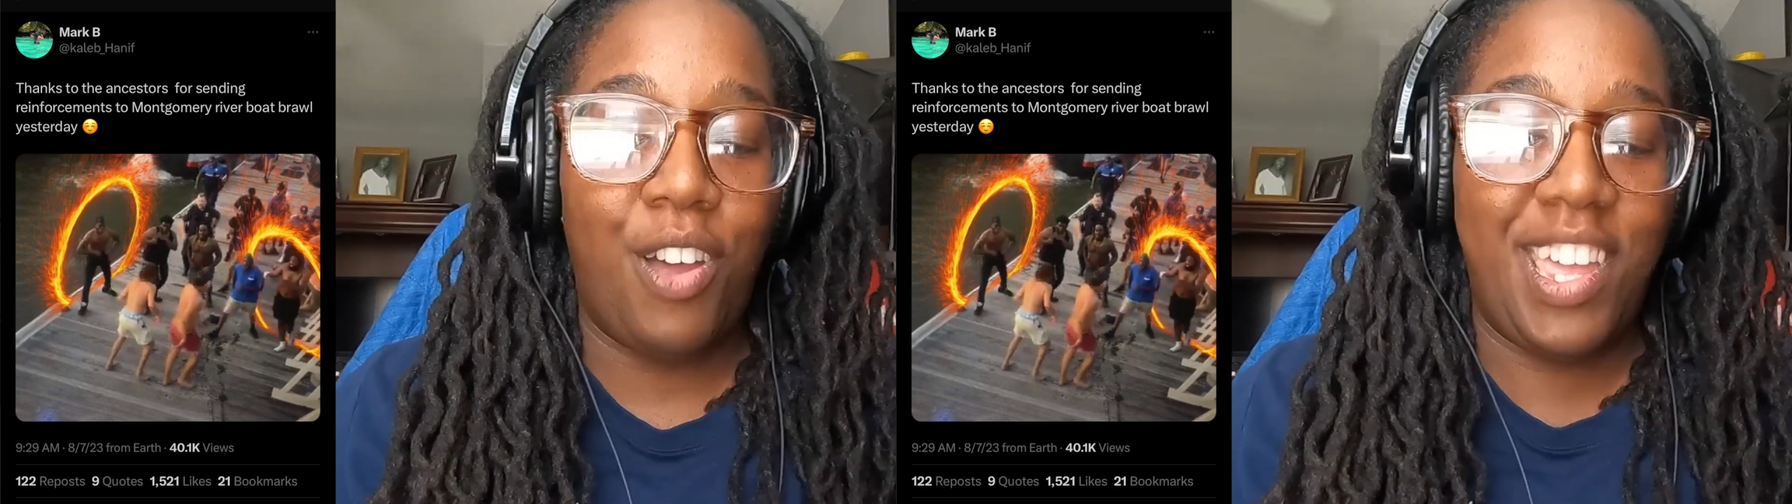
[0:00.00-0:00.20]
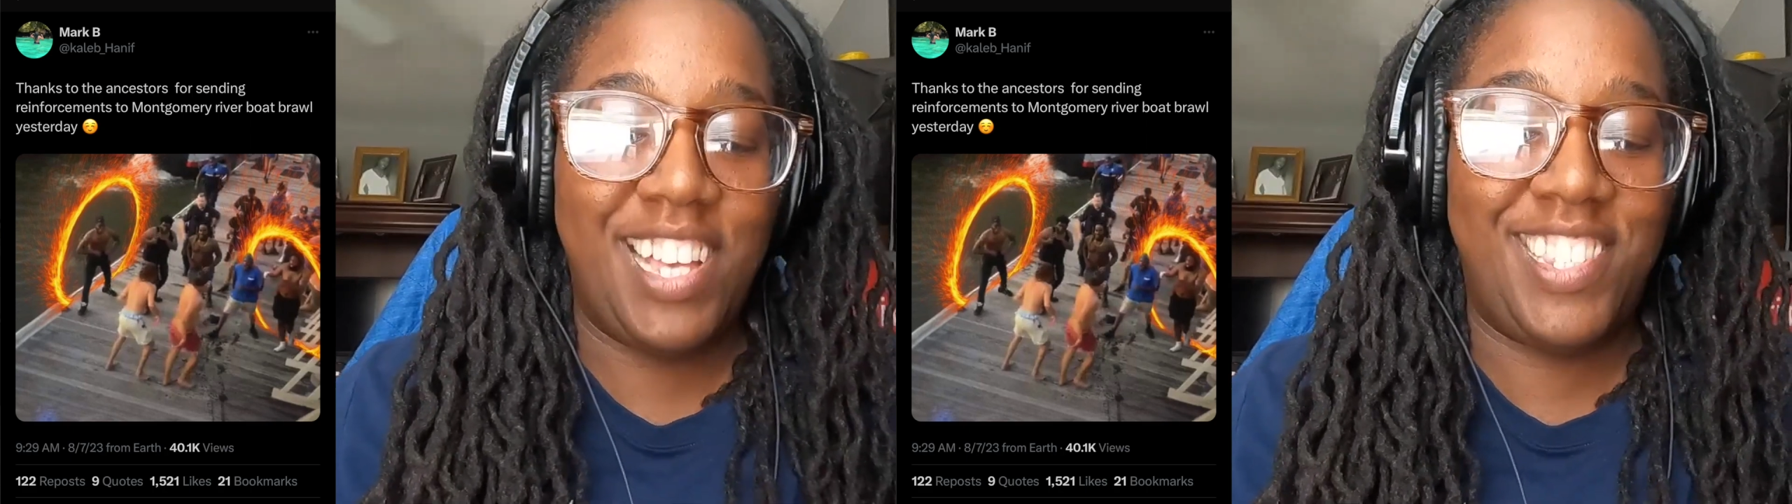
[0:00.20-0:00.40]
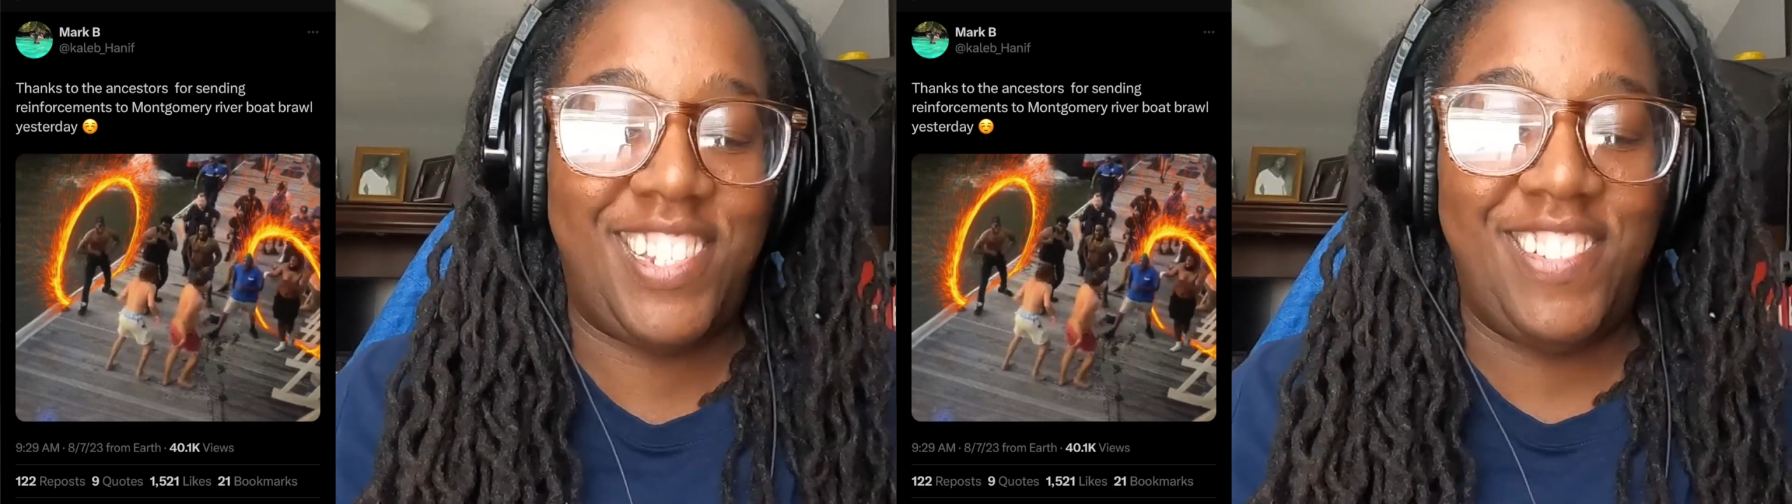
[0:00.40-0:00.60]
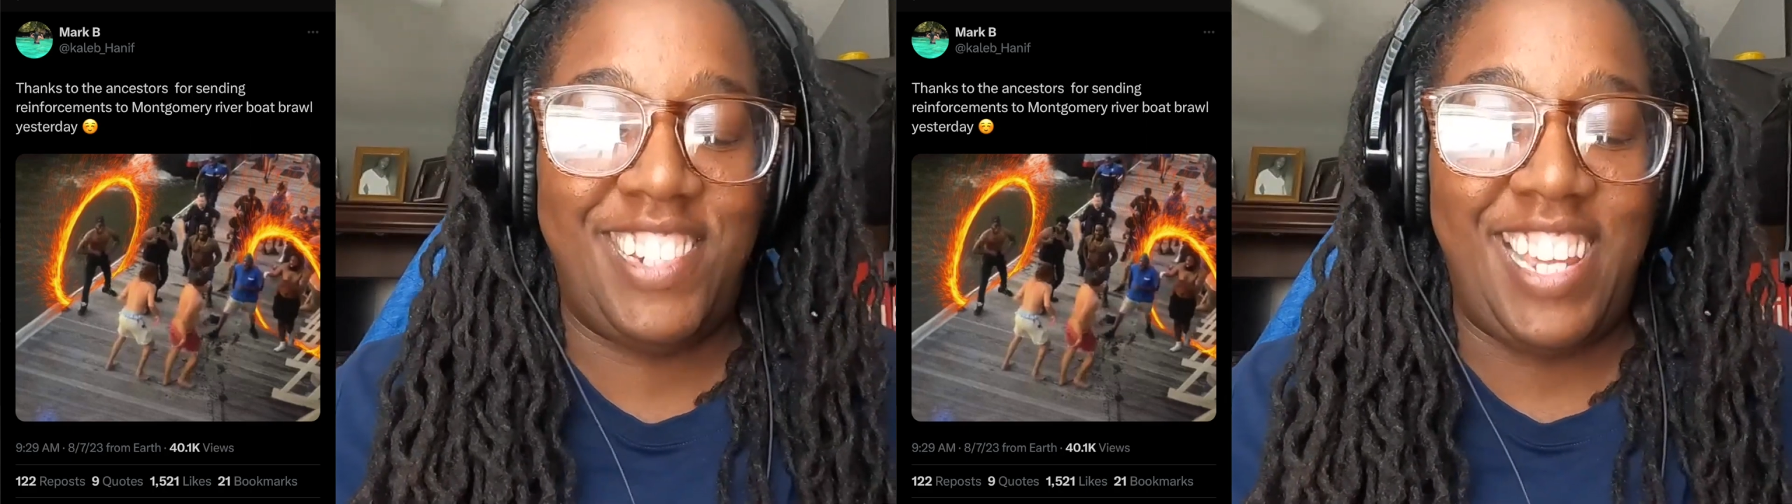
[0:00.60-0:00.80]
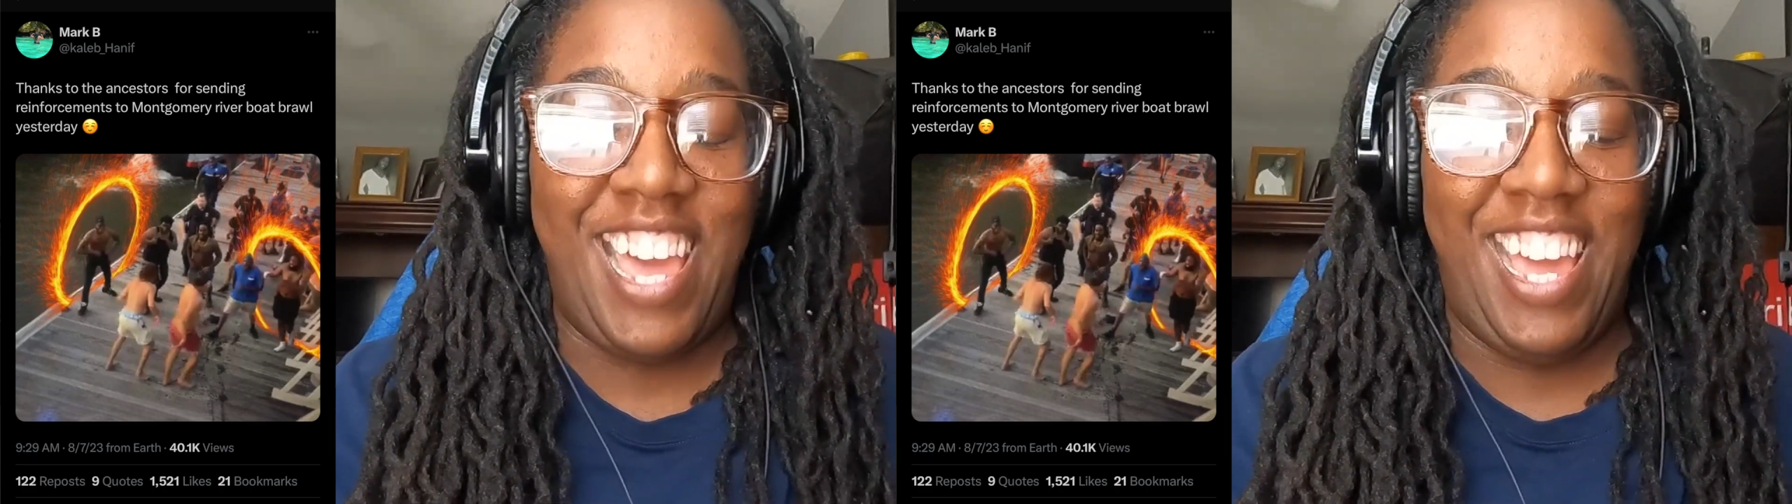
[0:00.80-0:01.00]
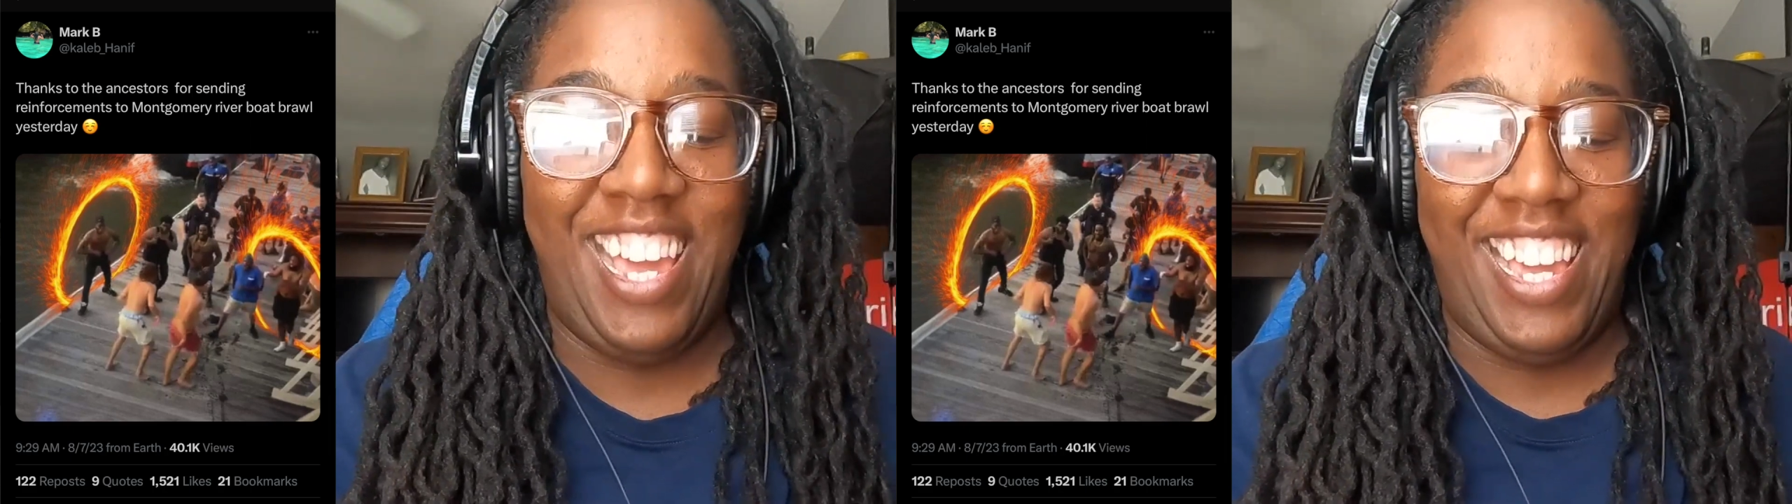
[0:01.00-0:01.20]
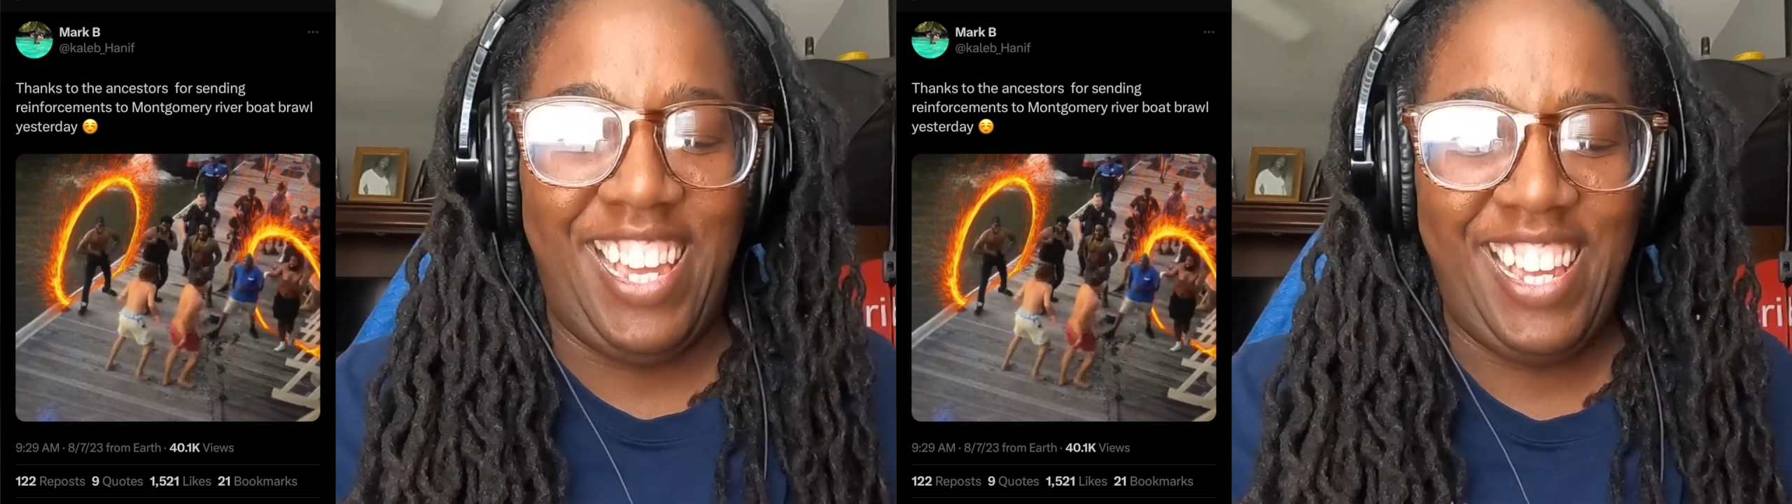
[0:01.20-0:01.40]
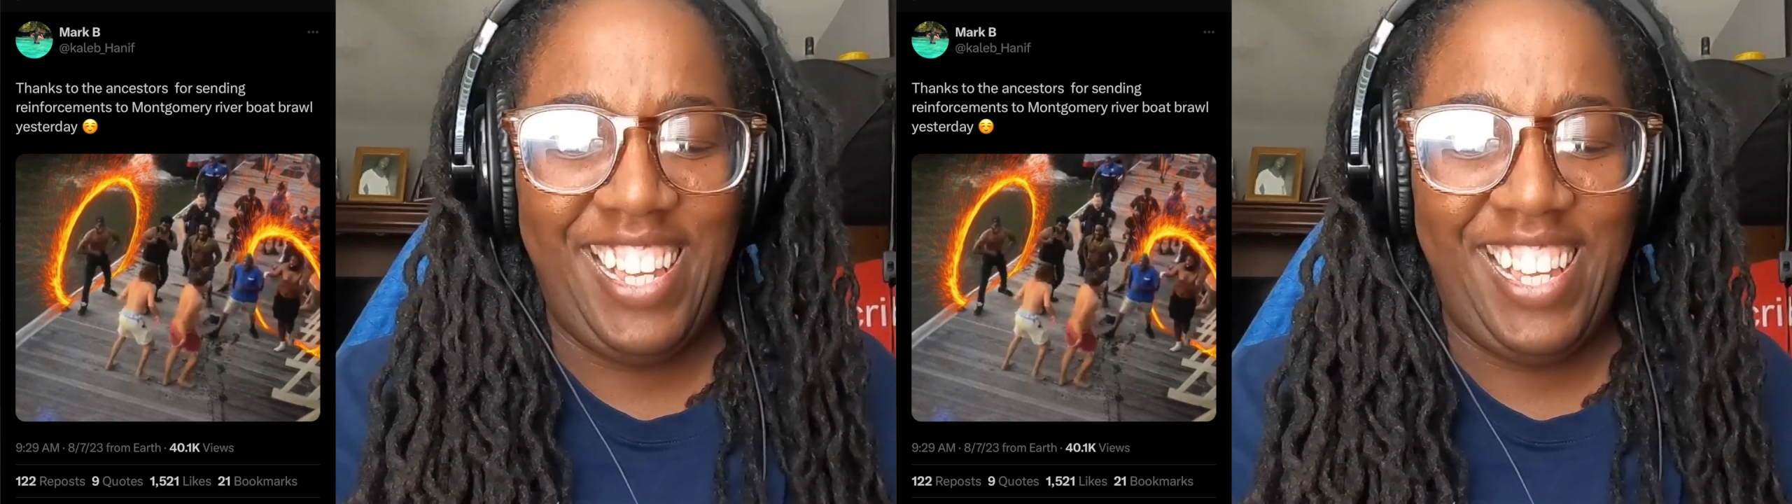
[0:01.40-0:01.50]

yesterday.